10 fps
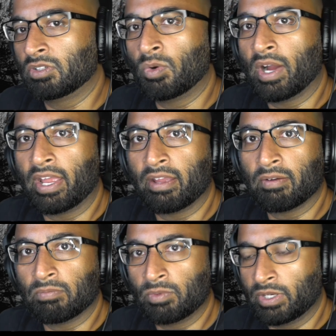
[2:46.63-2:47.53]
who I
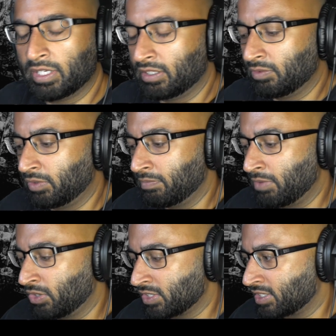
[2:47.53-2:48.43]
am," when when
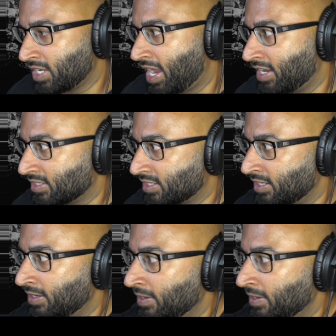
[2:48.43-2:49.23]
Moses asked,